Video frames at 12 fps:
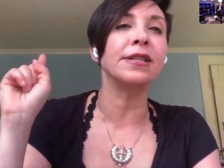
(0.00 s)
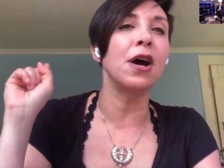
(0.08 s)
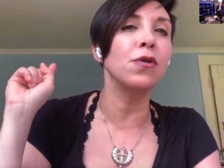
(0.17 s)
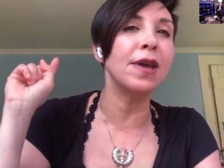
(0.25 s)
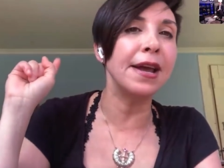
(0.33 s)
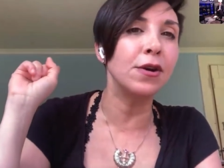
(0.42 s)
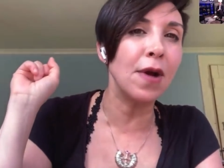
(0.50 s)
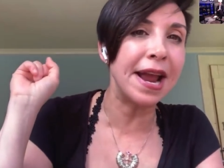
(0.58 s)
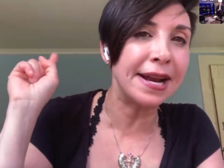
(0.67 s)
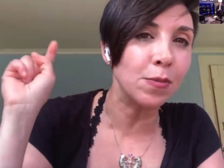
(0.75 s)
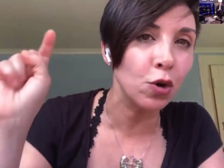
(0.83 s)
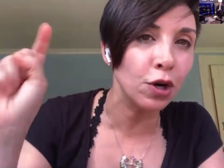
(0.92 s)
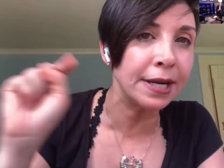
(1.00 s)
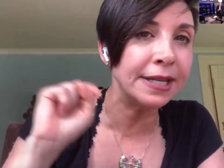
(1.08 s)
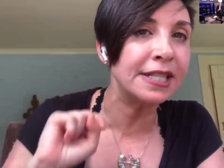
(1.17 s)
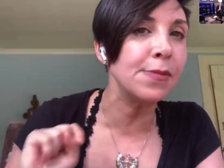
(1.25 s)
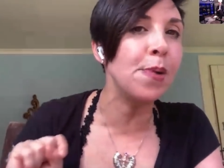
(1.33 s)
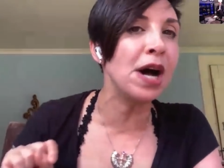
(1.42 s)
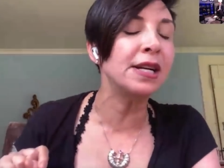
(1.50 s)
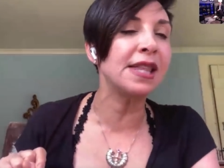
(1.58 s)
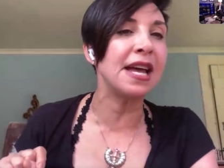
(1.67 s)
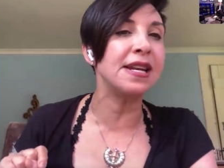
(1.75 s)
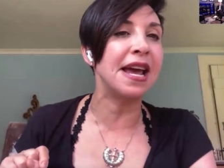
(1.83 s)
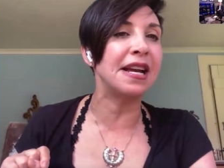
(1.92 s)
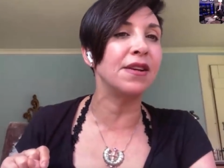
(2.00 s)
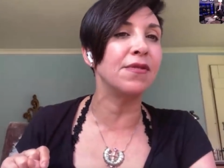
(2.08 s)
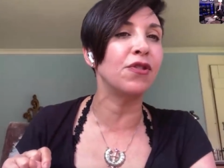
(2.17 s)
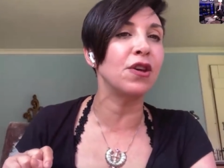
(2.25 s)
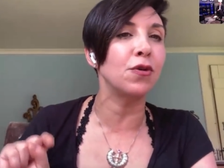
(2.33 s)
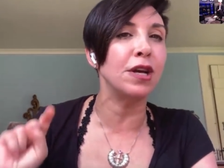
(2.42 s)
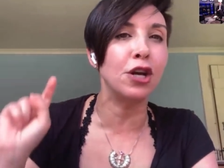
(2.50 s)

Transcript: Okay, great. We're going to debunk that negative theory.